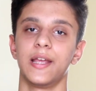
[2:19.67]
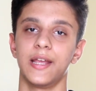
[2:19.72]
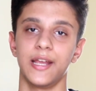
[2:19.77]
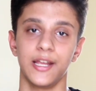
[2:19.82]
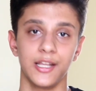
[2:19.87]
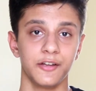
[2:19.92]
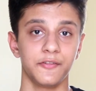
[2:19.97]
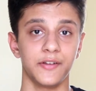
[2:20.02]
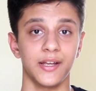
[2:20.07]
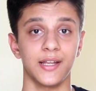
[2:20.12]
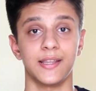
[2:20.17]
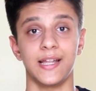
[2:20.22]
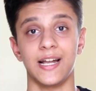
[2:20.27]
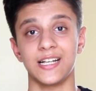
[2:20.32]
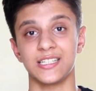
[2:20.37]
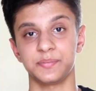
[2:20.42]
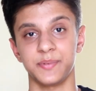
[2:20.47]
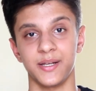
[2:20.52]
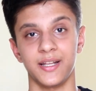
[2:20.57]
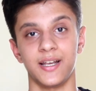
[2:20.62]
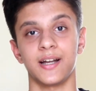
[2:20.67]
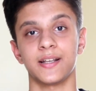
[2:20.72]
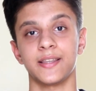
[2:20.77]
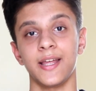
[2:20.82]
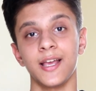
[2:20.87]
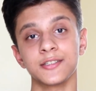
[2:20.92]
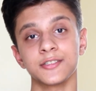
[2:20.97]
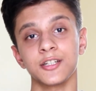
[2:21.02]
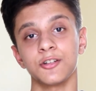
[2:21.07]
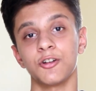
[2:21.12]
Either way, that's been it.
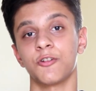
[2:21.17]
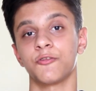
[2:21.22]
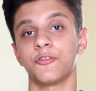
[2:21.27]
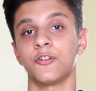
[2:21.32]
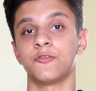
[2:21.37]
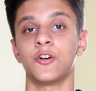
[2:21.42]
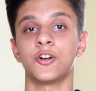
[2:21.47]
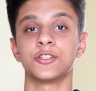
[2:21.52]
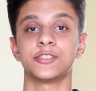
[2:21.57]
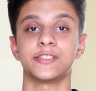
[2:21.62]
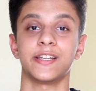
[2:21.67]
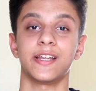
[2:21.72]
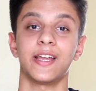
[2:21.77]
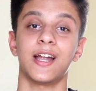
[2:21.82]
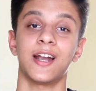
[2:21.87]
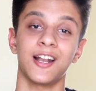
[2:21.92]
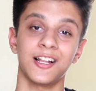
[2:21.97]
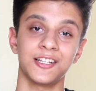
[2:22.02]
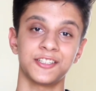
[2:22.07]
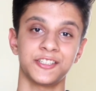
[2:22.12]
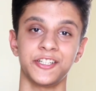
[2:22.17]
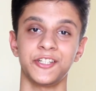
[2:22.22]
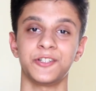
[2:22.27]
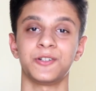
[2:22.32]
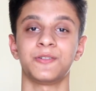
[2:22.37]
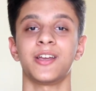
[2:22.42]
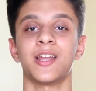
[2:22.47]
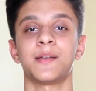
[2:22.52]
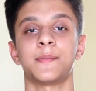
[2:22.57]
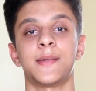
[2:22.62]
Thanks a lot for watching, and I'll see
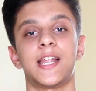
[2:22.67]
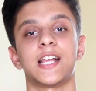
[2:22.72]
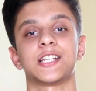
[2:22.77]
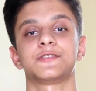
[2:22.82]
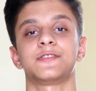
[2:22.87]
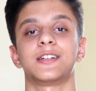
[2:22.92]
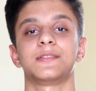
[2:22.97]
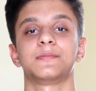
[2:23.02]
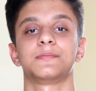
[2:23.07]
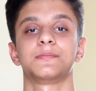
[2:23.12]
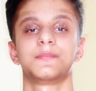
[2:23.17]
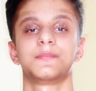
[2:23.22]
you in my next one.